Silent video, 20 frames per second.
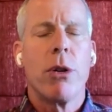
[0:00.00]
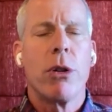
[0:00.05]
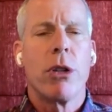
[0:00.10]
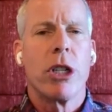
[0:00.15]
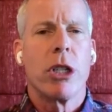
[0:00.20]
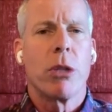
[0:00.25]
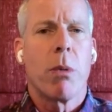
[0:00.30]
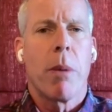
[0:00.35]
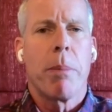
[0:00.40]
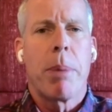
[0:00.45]

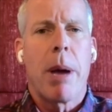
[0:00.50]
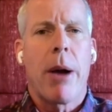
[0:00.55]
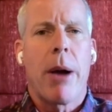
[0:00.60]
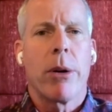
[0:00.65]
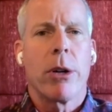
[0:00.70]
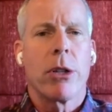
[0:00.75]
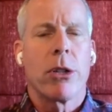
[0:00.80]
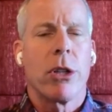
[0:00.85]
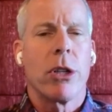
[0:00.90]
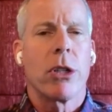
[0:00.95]
Fusion is what
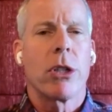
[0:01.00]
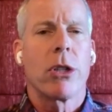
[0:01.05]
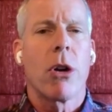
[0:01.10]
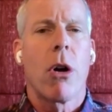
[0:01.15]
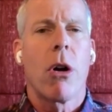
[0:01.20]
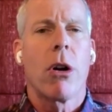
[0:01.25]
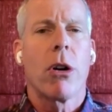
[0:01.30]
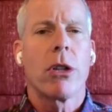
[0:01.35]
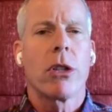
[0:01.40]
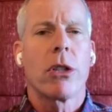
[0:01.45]
powers the
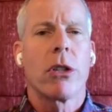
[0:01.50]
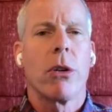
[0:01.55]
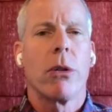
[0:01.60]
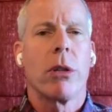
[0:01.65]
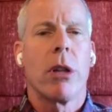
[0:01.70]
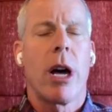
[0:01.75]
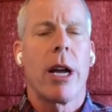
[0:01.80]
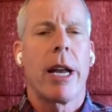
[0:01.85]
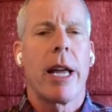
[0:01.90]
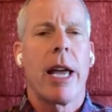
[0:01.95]
stars,
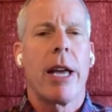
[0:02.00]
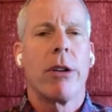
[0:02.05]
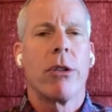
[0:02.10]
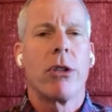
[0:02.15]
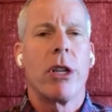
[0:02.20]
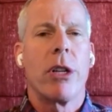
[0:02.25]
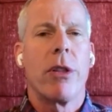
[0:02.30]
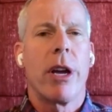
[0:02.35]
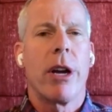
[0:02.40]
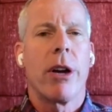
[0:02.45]
so a lot of
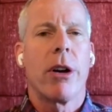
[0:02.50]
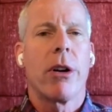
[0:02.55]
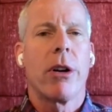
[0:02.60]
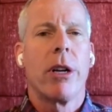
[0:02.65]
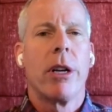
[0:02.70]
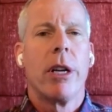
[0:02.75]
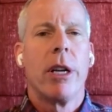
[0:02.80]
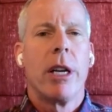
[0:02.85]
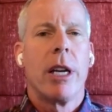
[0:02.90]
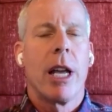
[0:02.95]
energy
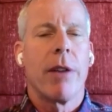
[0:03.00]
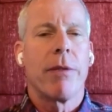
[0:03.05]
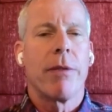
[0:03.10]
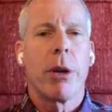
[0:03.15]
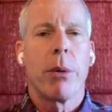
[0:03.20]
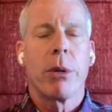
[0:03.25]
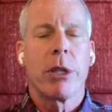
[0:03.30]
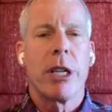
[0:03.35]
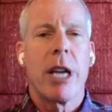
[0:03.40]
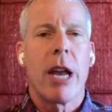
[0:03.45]
there. And
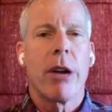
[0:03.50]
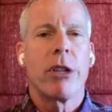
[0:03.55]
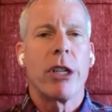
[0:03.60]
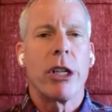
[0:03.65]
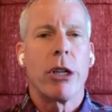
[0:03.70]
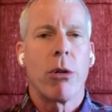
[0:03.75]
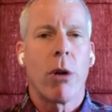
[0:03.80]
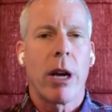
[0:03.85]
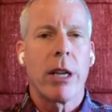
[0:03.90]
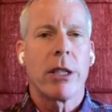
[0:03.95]
if there was an
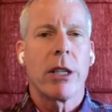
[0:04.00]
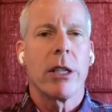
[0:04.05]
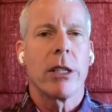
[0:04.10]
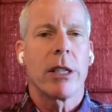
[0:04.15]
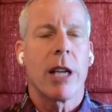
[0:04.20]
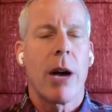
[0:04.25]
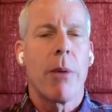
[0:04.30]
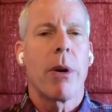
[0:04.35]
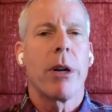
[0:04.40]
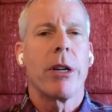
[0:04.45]
energy
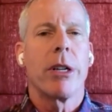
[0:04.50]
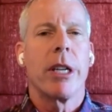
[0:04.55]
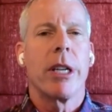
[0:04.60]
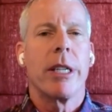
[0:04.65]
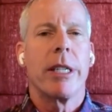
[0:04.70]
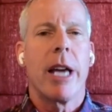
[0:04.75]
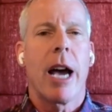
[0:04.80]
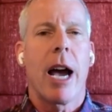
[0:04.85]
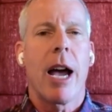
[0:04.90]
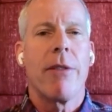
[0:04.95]
crisis, I wanted
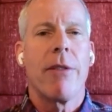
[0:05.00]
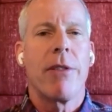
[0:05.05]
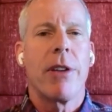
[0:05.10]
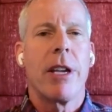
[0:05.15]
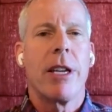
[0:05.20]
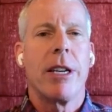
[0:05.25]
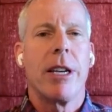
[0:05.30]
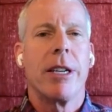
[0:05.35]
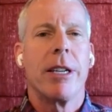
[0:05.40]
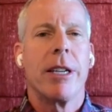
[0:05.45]
to dive
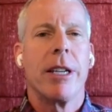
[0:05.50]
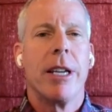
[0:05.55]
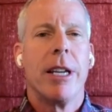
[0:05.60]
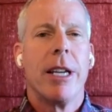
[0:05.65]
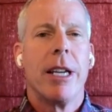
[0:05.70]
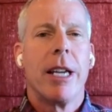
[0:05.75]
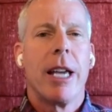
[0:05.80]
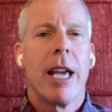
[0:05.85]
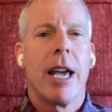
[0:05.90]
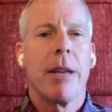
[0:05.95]
in
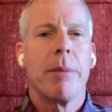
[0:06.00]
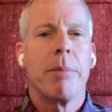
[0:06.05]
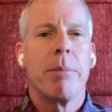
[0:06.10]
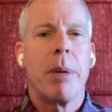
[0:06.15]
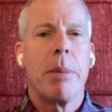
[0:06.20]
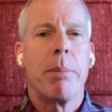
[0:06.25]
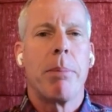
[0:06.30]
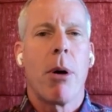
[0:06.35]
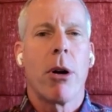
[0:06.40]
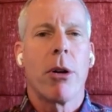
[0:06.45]

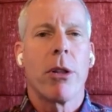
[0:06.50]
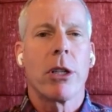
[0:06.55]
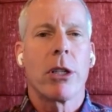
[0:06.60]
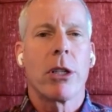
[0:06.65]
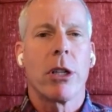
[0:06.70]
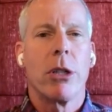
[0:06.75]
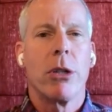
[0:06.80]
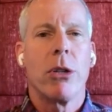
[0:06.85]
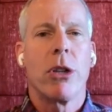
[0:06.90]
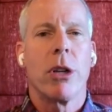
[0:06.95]
and be part of the
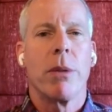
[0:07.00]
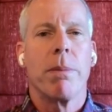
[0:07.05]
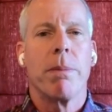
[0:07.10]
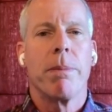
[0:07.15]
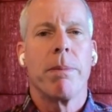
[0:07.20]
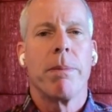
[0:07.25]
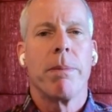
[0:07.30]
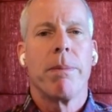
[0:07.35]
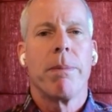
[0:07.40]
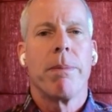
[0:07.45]
solution.
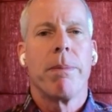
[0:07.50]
